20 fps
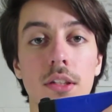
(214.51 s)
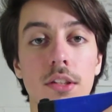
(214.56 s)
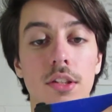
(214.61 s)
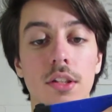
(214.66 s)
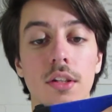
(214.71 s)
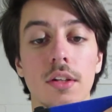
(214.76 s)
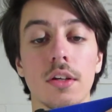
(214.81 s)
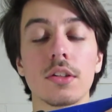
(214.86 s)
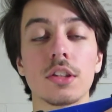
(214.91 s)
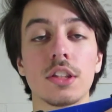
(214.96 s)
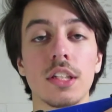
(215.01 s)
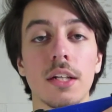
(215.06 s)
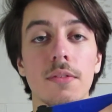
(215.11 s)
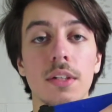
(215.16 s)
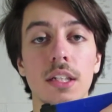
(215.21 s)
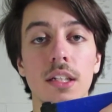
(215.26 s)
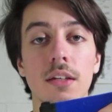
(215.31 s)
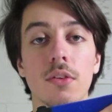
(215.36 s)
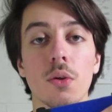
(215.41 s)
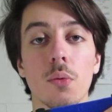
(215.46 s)

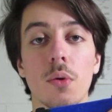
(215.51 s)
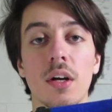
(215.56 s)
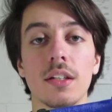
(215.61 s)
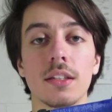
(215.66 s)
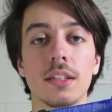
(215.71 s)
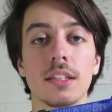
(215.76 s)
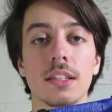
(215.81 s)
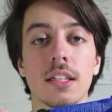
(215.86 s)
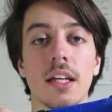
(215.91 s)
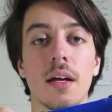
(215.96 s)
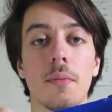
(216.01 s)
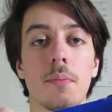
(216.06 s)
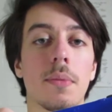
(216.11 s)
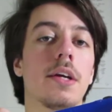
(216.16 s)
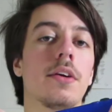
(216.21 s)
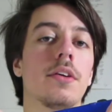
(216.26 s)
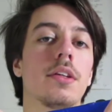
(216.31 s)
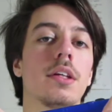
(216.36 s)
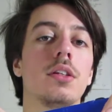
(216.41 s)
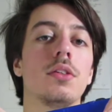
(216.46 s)
longevity of the wallet is a lot
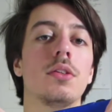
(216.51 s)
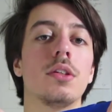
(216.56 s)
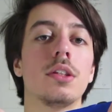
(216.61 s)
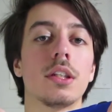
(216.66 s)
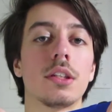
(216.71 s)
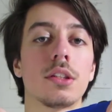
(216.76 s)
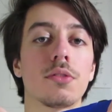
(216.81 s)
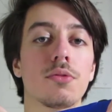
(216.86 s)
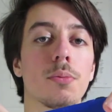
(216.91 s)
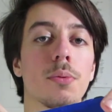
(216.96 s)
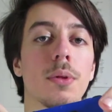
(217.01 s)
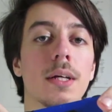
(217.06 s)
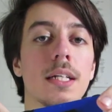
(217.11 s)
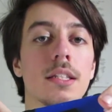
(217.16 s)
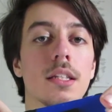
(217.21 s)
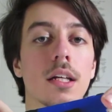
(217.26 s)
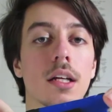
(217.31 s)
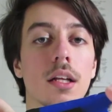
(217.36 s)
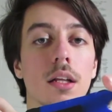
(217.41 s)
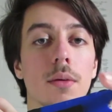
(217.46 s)
better, that you could just replace
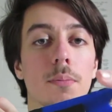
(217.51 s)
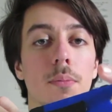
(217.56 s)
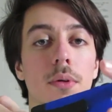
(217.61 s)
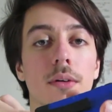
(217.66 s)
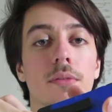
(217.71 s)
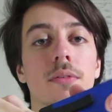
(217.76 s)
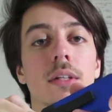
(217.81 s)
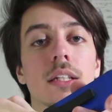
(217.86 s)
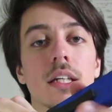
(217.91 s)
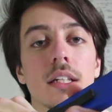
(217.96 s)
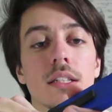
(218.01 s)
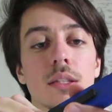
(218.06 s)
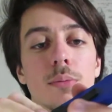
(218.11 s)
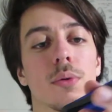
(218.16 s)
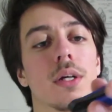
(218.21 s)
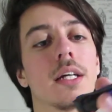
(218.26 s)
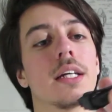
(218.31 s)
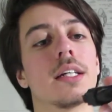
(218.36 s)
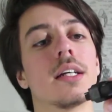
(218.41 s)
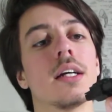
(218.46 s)
the clip if it does
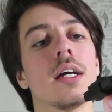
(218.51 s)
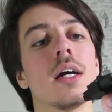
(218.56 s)
break,